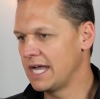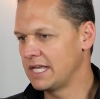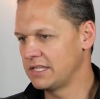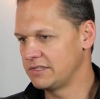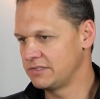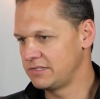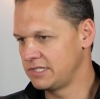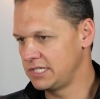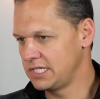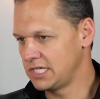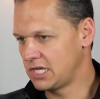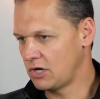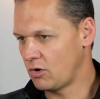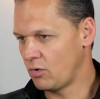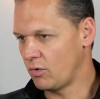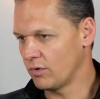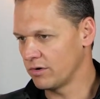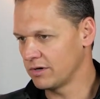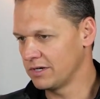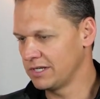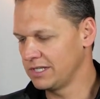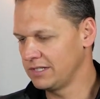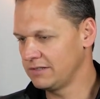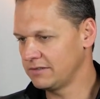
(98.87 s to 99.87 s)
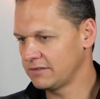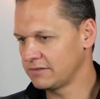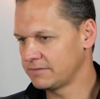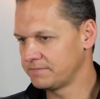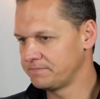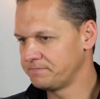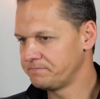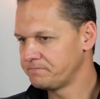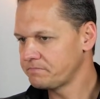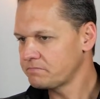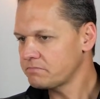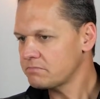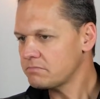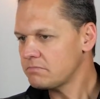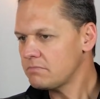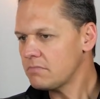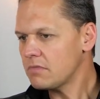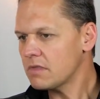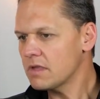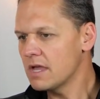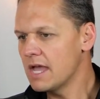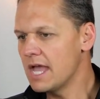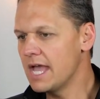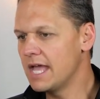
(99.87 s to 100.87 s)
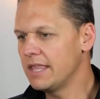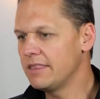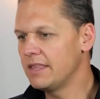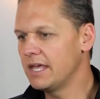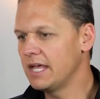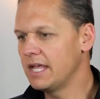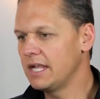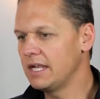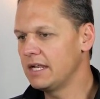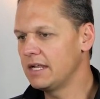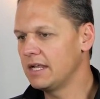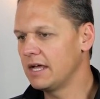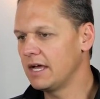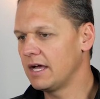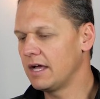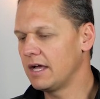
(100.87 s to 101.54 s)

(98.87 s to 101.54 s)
and Z coordinate. And then